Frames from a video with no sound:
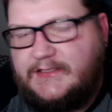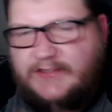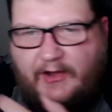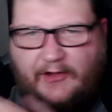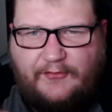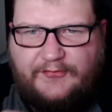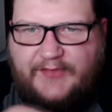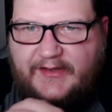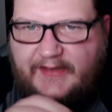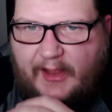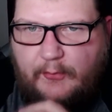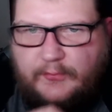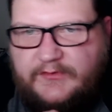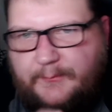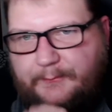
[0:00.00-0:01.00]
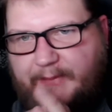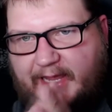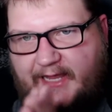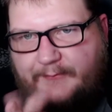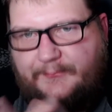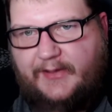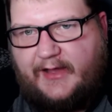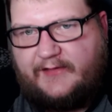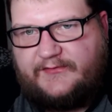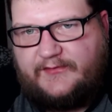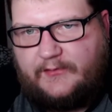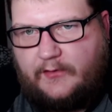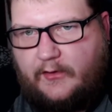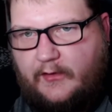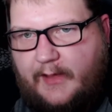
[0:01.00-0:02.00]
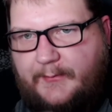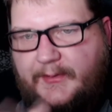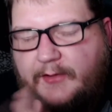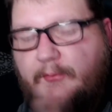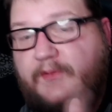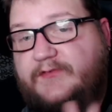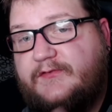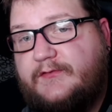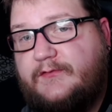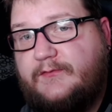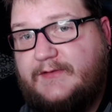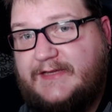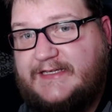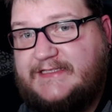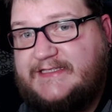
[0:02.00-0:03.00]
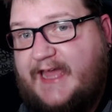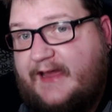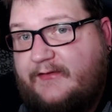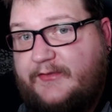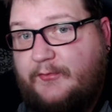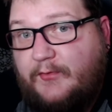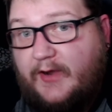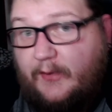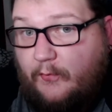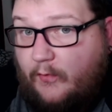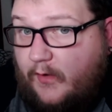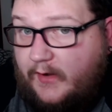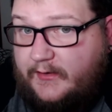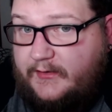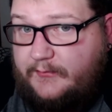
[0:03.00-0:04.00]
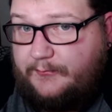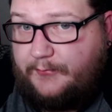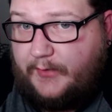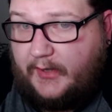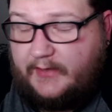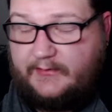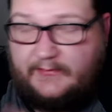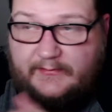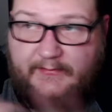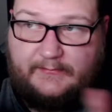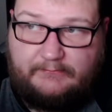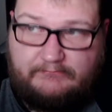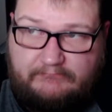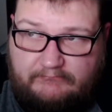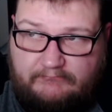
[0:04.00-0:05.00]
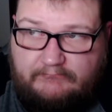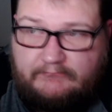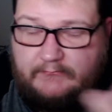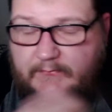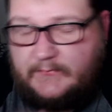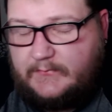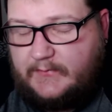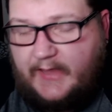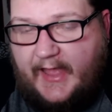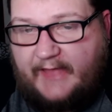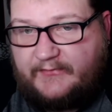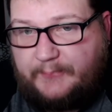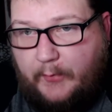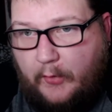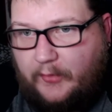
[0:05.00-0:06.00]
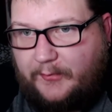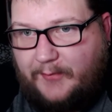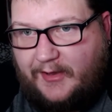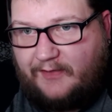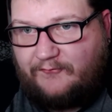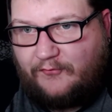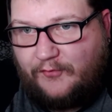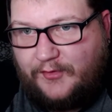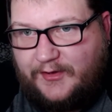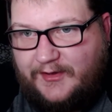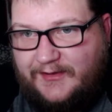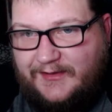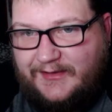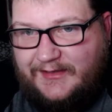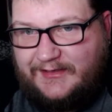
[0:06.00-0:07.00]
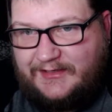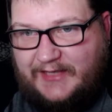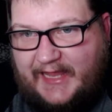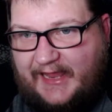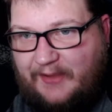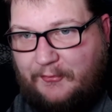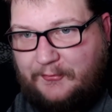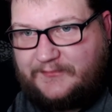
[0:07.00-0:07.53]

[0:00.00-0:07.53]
So I don't think that was a bad box at all. I mean, it wasn't exactly what I wanted, but that's Pokemon for you. Can't